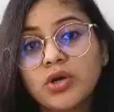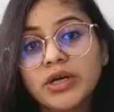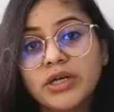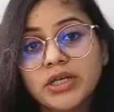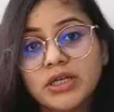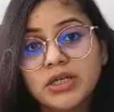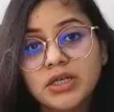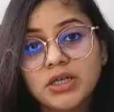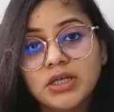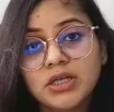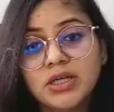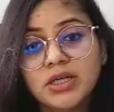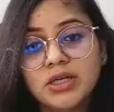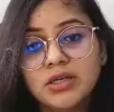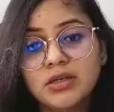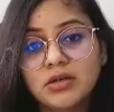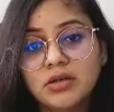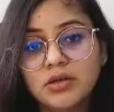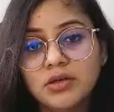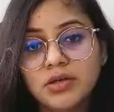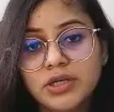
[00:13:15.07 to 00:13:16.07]
your critical
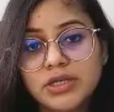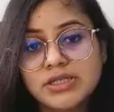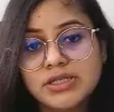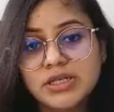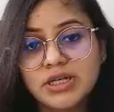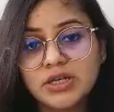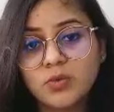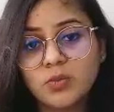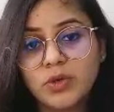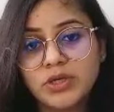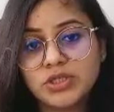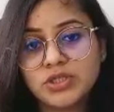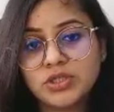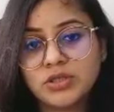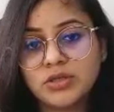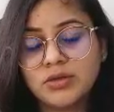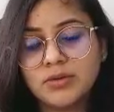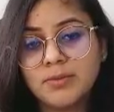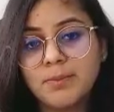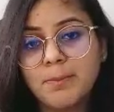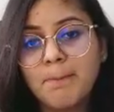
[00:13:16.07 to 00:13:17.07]
reasoning
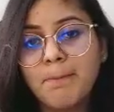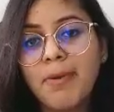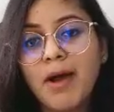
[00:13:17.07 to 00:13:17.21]
question.